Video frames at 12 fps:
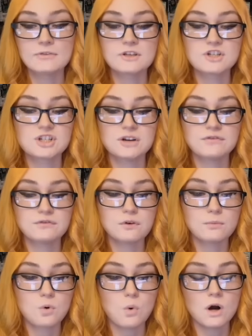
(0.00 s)
the shift
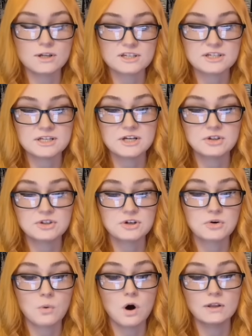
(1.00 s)
from quantity to
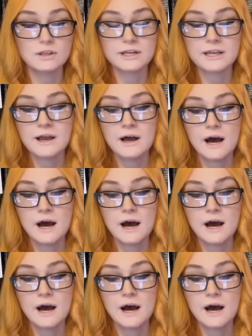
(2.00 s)
quality.